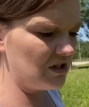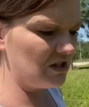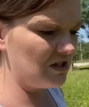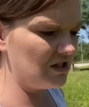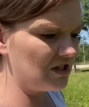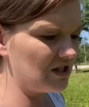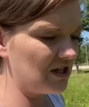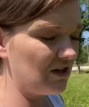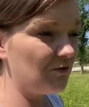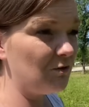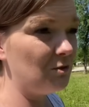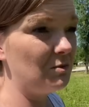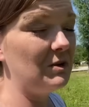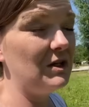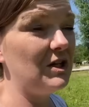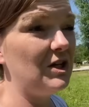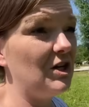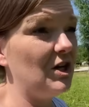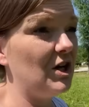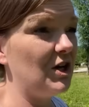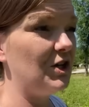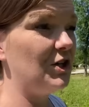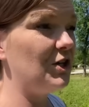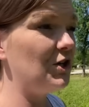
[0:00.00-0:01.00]
and stuff would
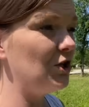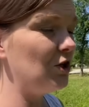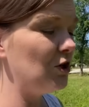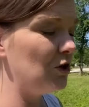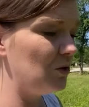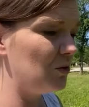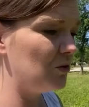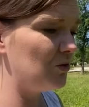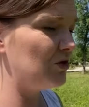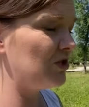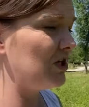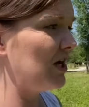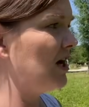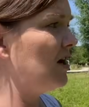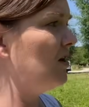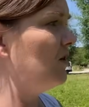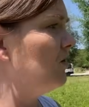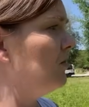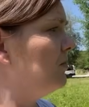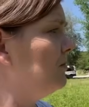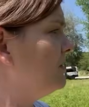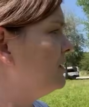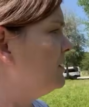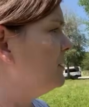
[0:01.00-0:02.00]
be a huge
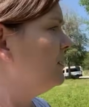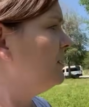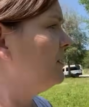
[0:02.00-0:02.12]
help.